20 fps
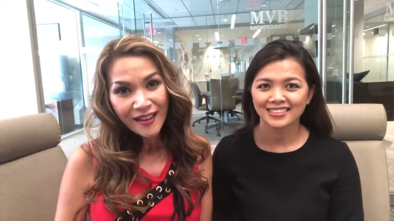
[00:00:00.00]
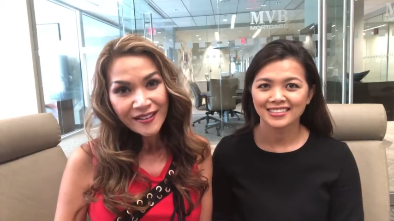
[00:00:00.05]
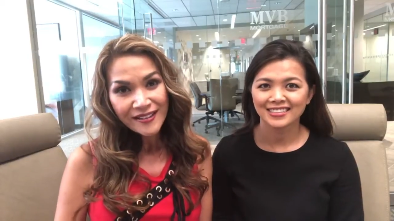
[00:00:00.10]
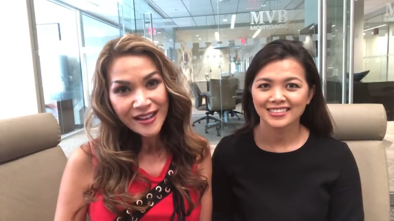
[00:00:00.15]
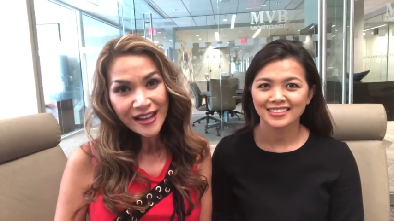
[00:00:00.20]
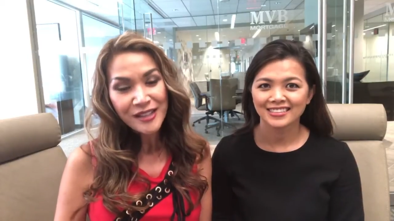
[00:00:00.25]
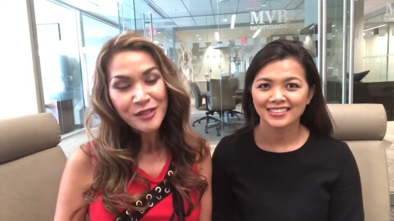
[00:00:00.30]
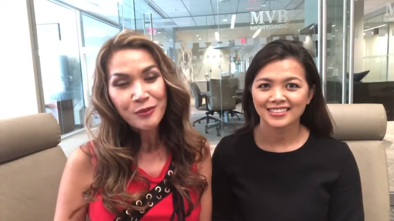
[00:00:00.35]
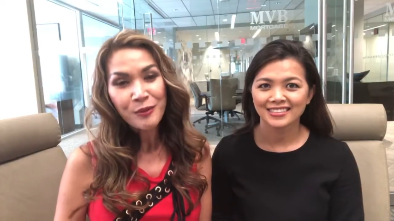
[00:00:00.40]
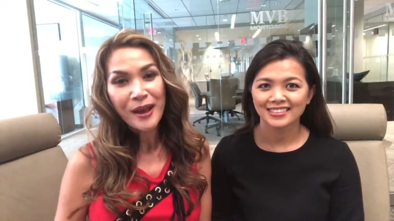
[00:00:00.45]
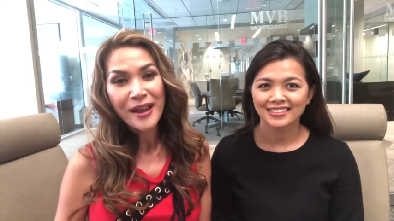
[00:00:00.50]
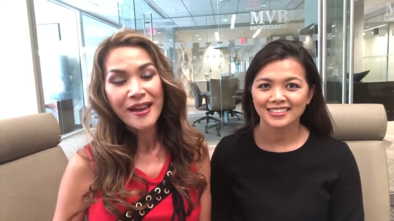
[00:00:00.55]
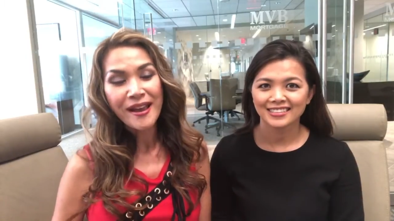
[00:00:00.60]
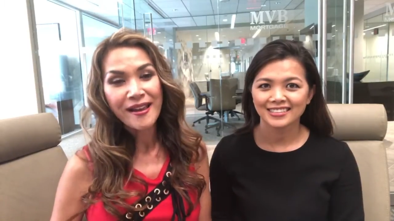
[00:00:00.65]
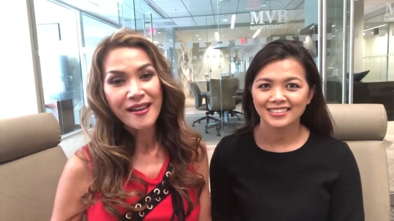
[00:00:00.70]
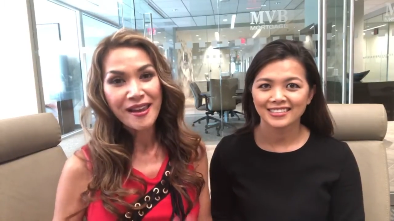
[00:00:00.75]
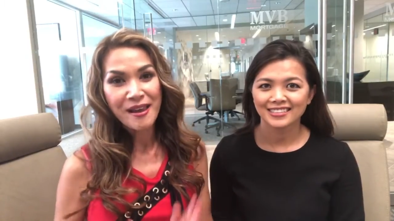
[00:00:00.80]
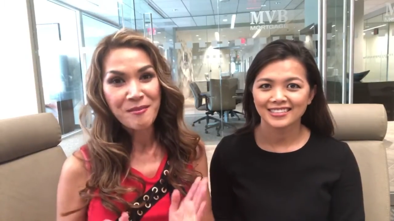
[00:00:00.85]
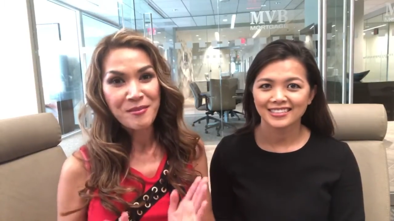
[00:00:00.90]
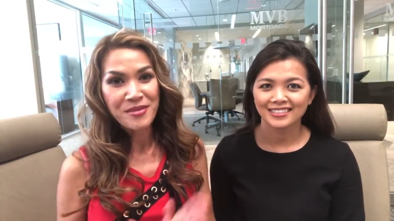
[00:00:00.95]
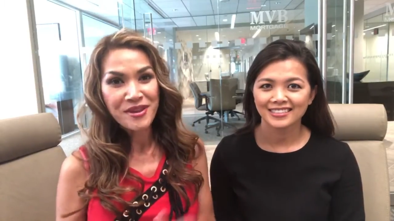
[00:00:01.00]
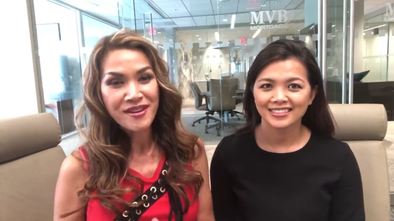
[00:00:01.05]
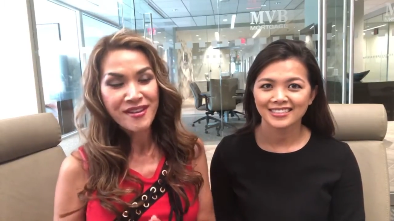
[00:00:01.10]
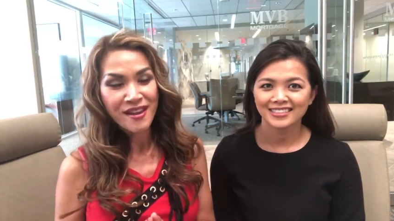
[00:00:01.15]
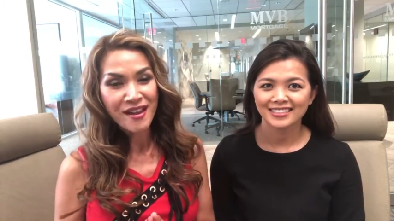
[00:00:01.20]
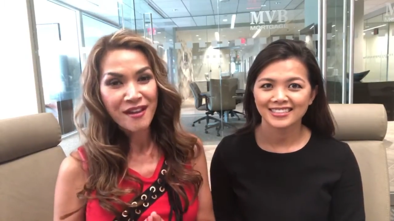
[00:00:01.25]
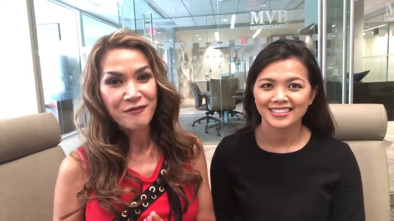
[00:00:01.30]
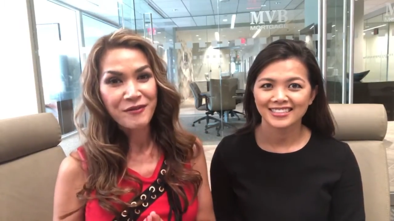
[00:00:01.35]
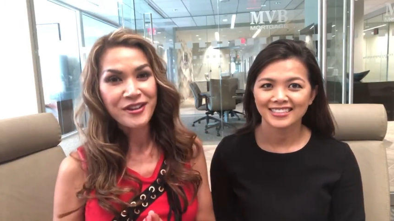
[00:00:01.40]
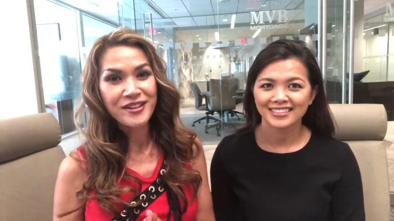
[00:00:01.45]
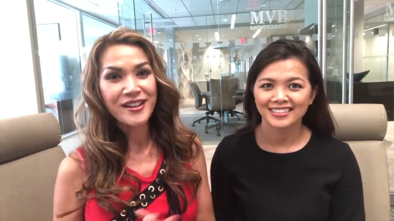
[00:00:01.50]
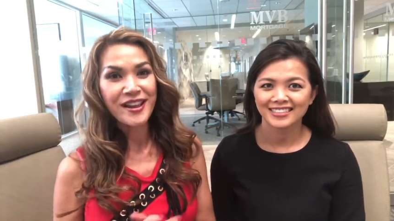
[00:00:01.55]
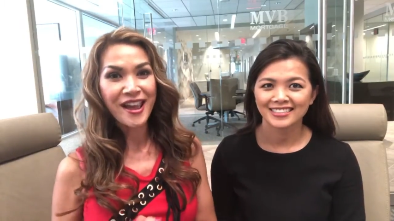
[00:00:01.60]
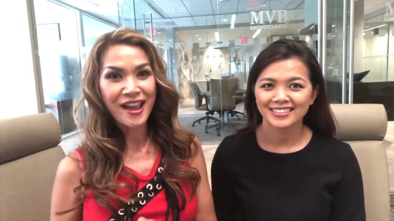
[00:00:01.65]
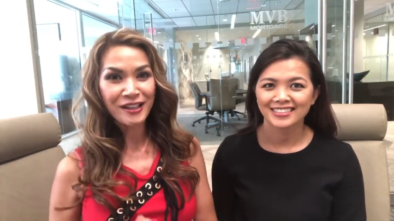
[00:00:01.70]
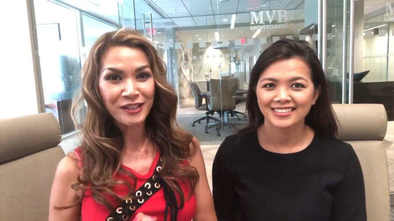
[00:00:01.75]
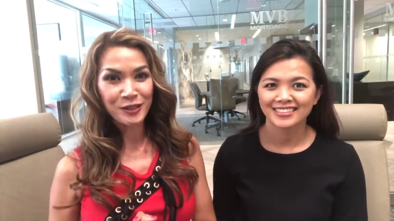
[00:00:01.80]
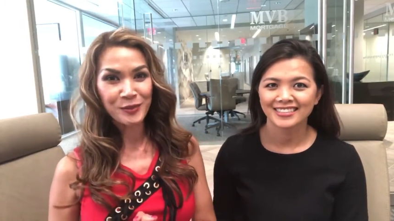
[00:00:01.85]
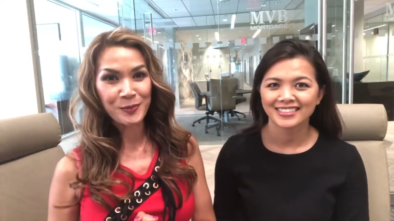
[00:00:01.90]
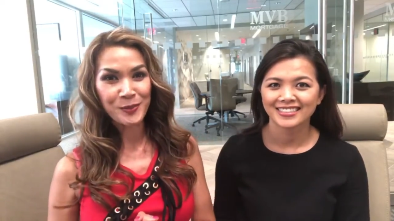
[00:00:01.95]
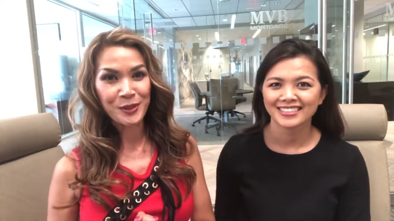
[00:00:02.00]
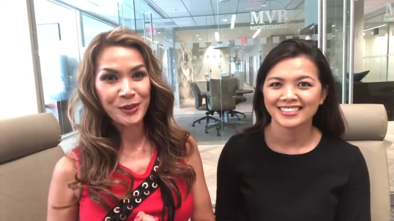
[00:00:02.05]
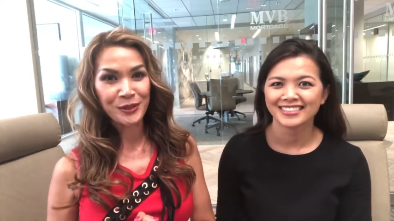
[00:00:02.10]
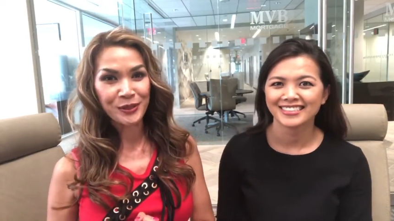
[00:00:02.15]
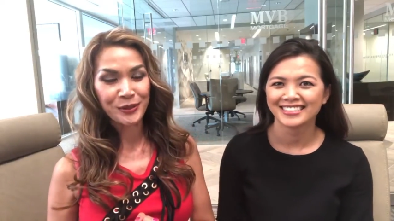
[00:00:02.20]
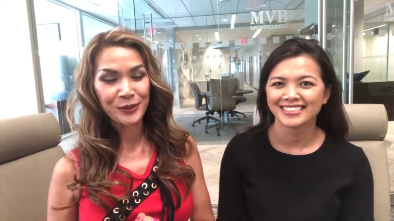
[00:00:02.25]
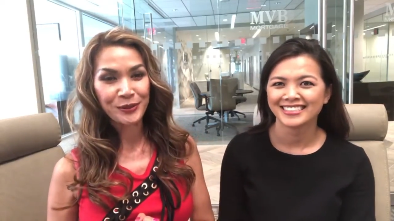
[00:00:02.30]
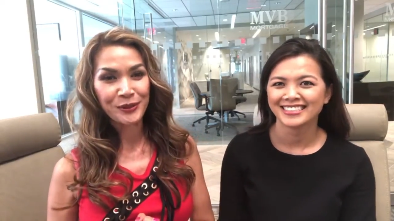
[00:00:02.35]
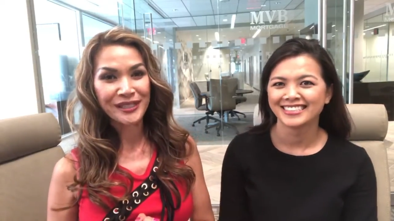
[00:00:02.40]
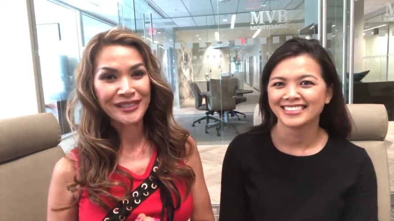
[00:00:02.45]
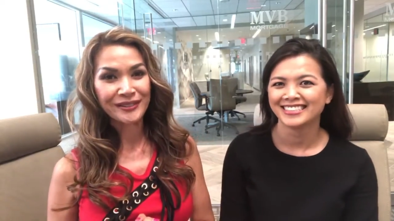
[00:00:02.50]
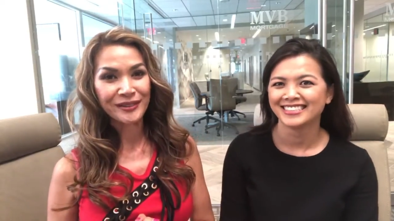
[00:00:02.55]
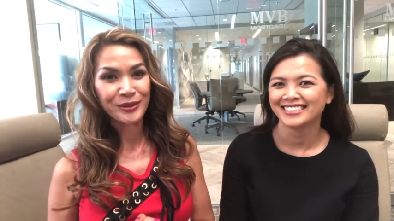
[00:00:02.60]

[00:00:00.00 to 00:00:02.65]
Speaker 1: That's why I am here with the expert to,